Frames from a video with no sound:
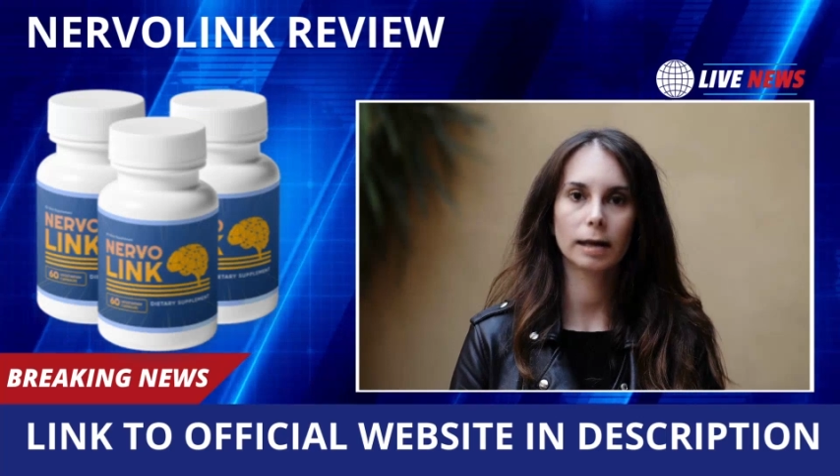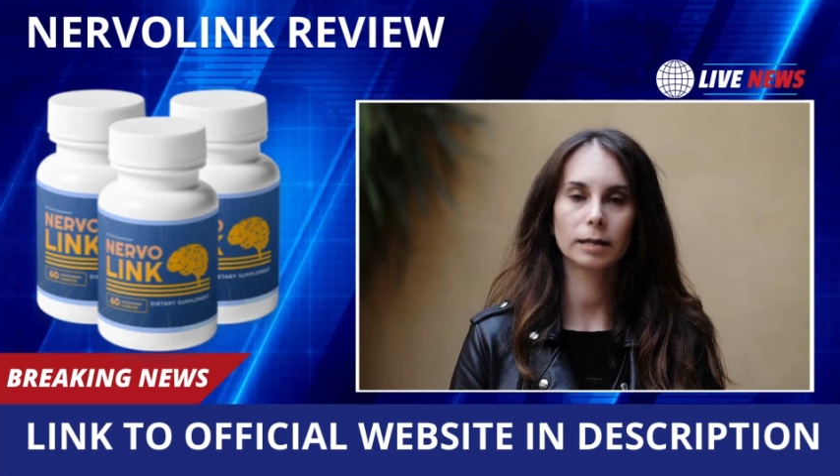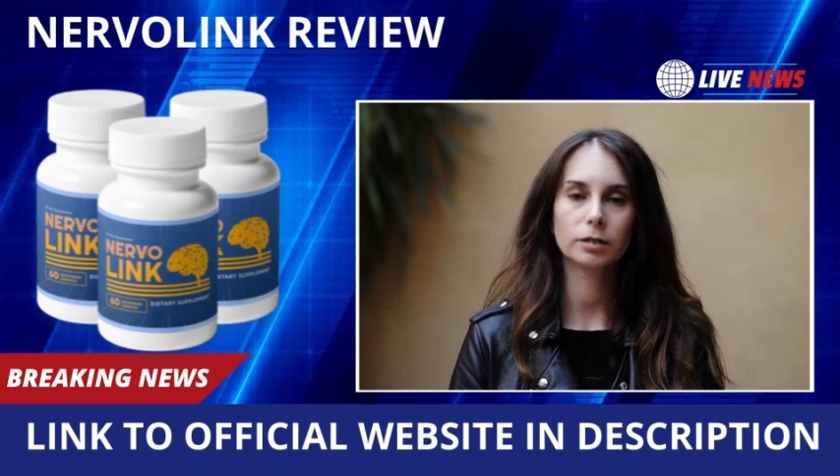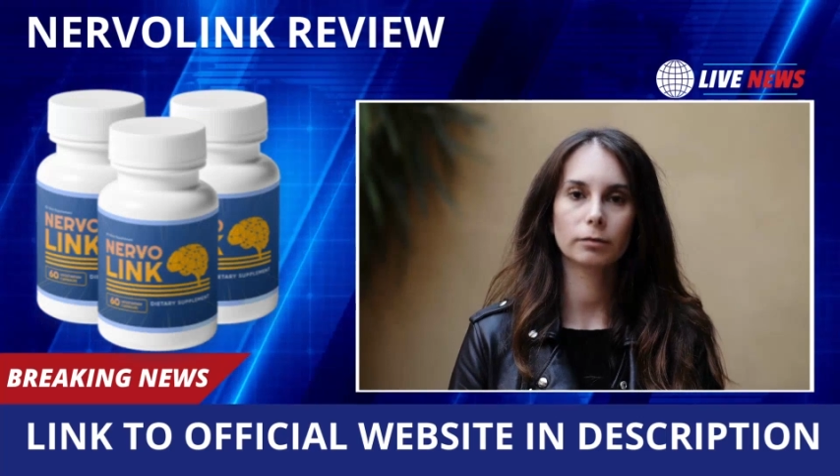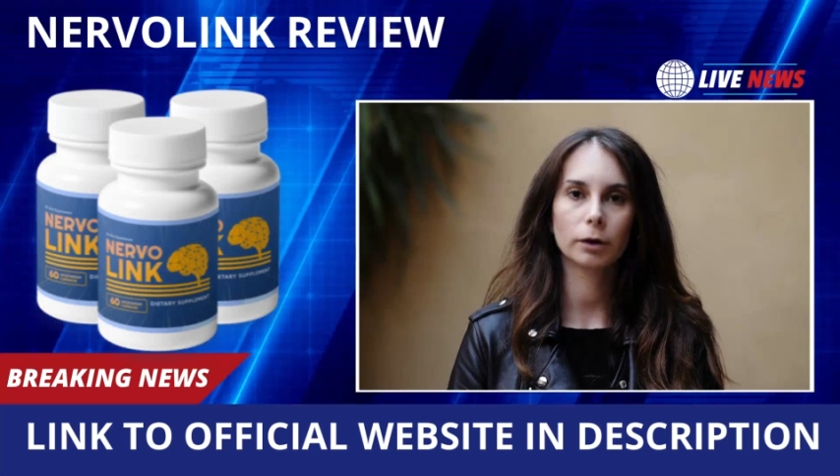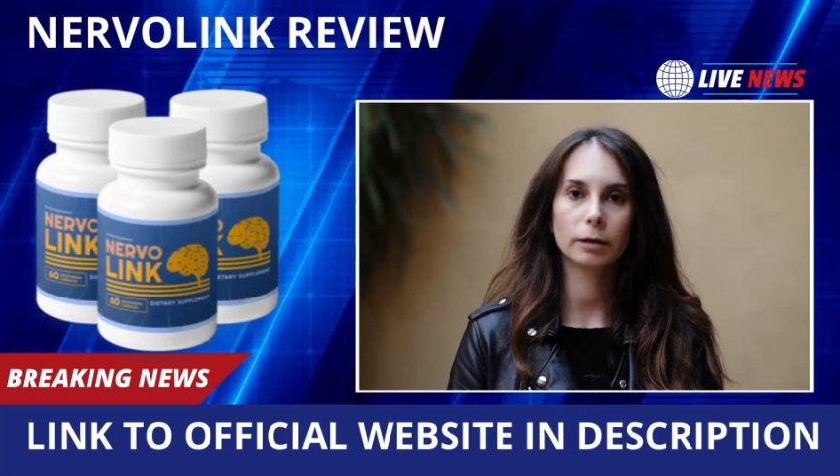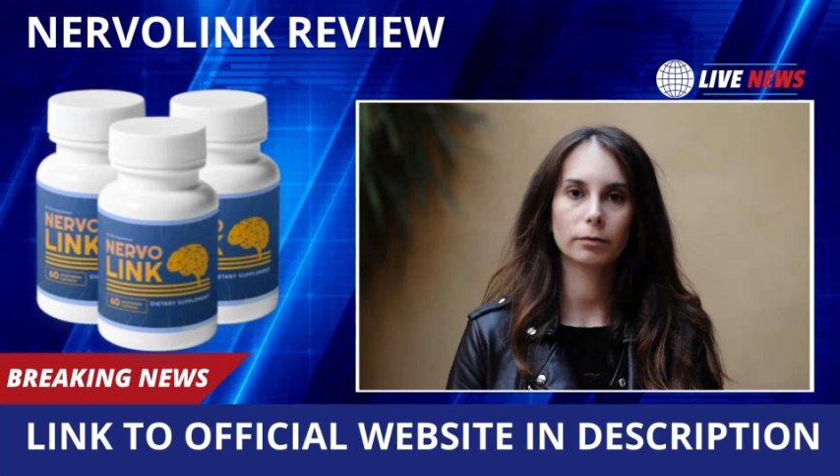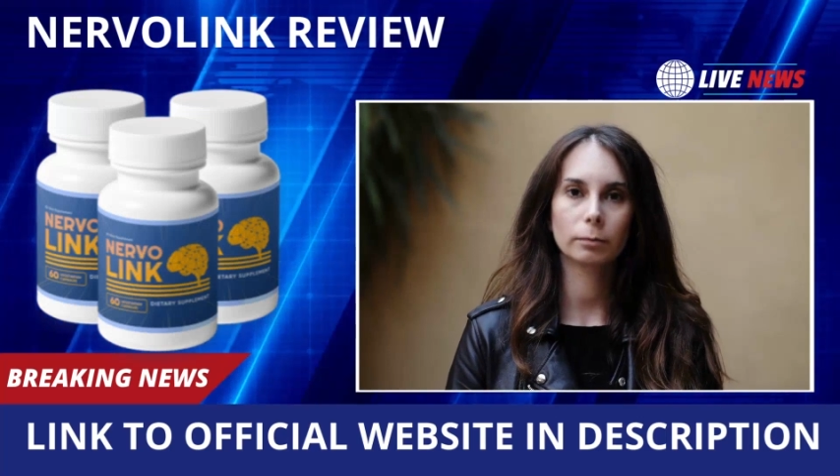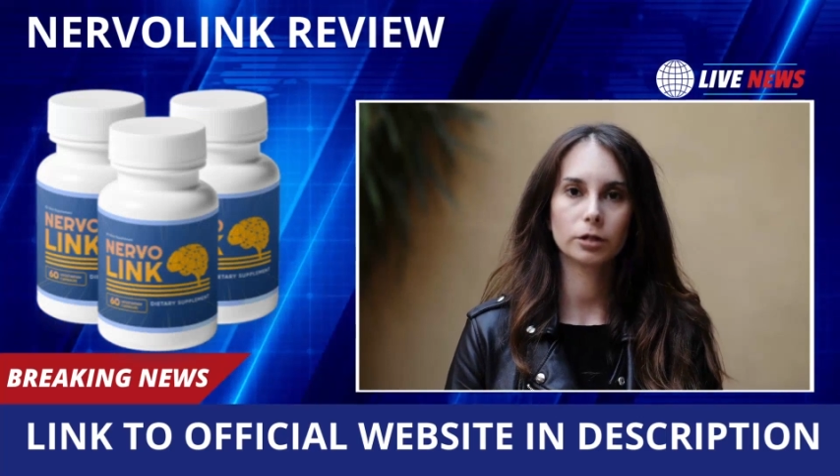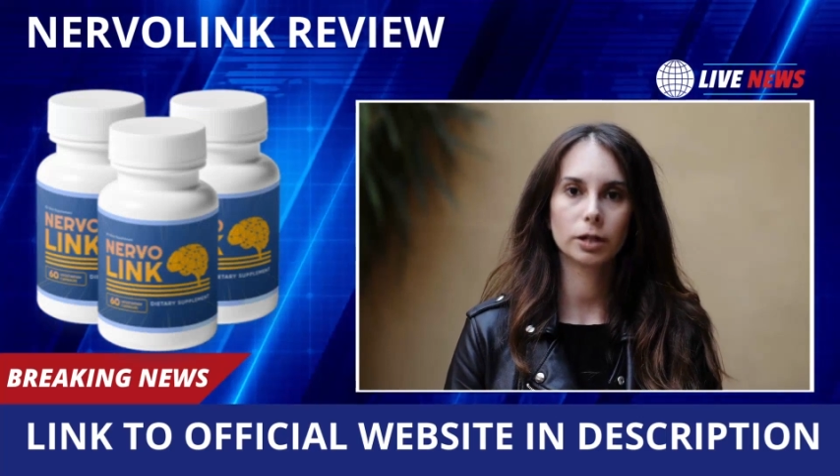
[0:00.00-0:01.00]
and is free
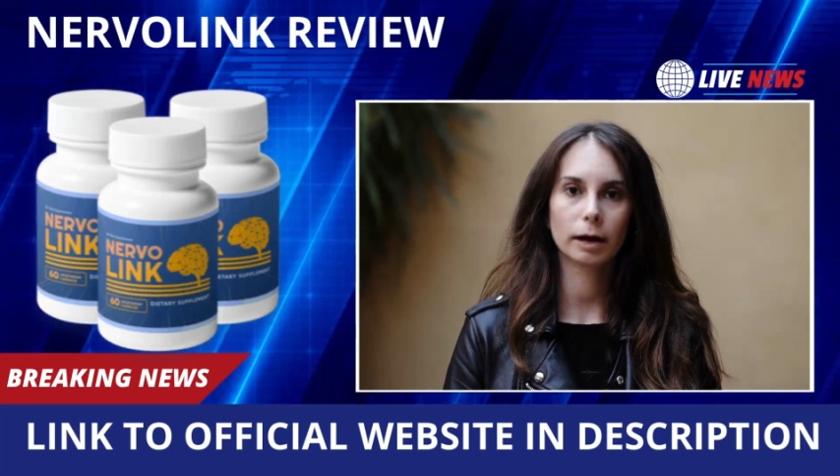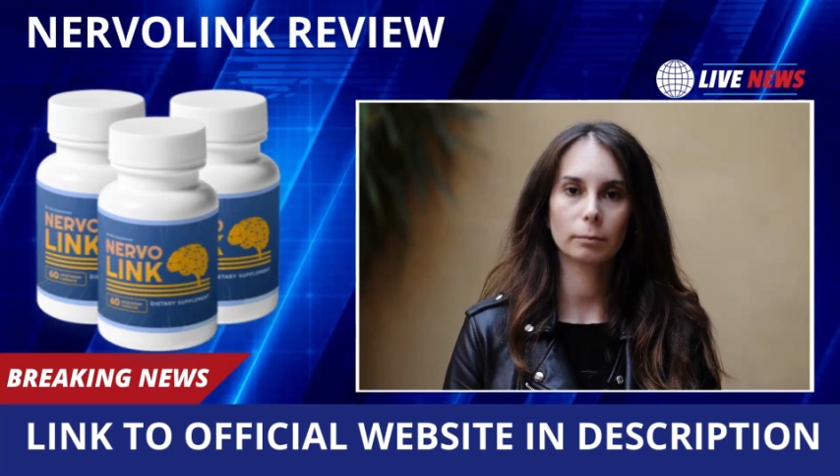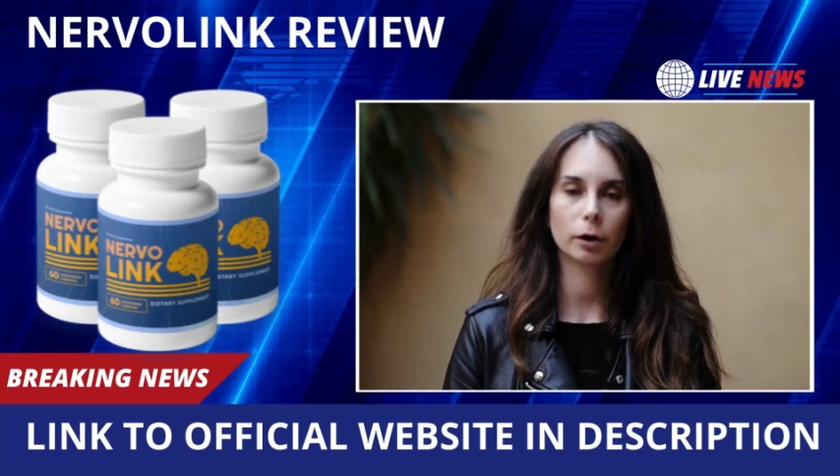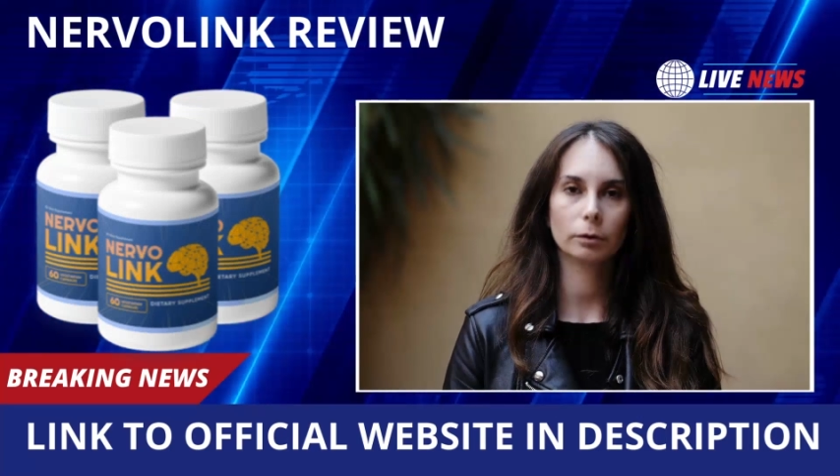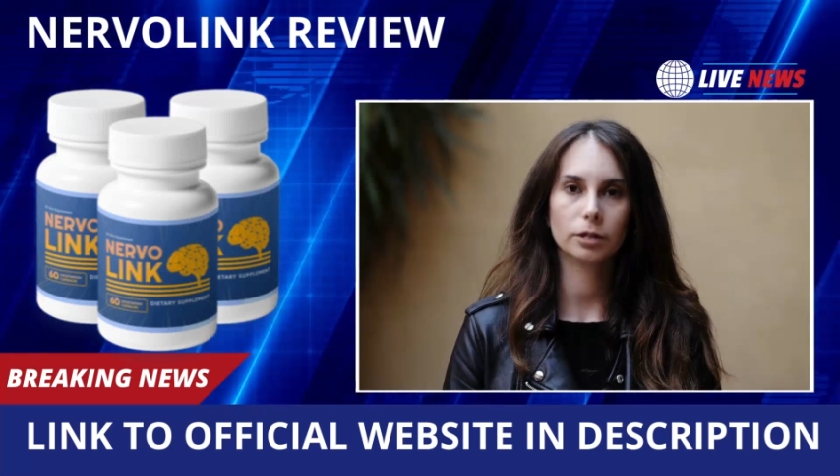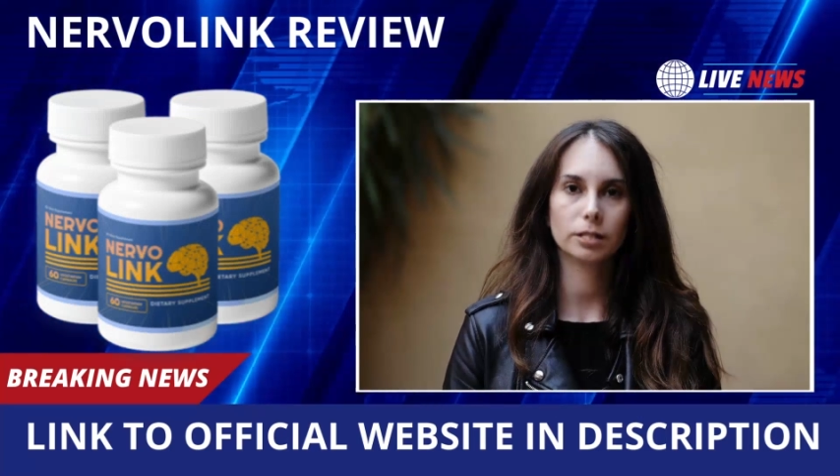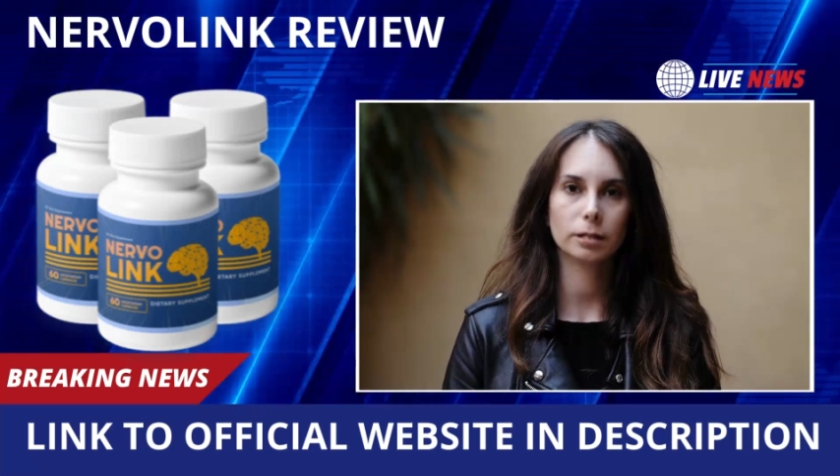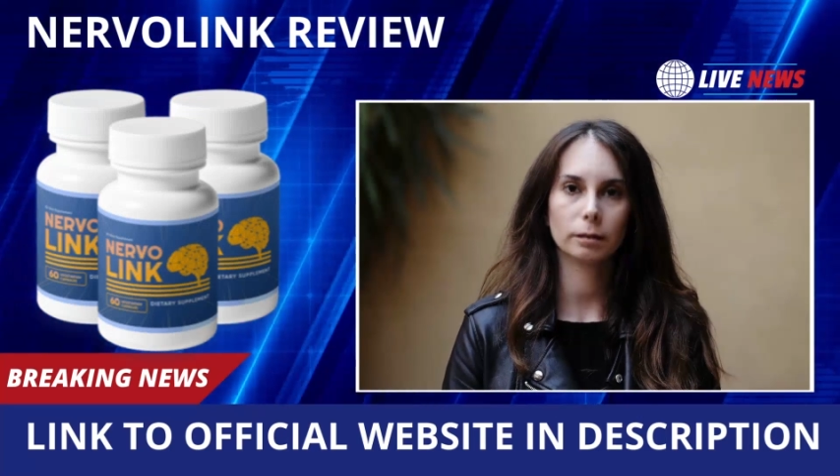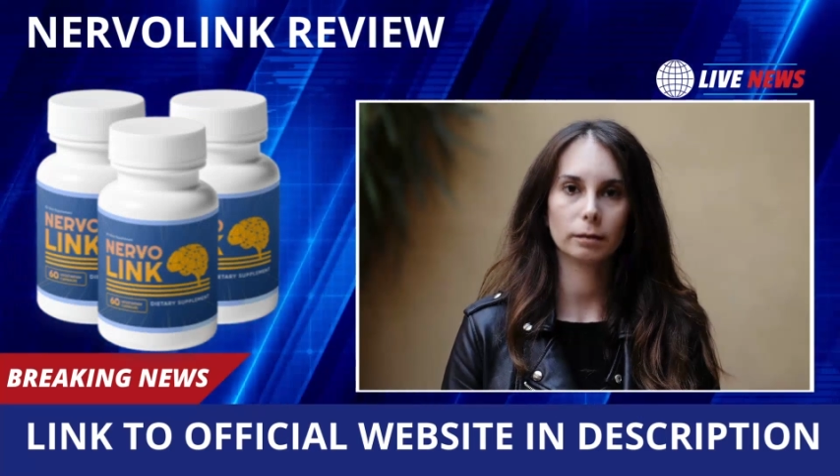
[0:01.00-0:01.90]
from GMOs.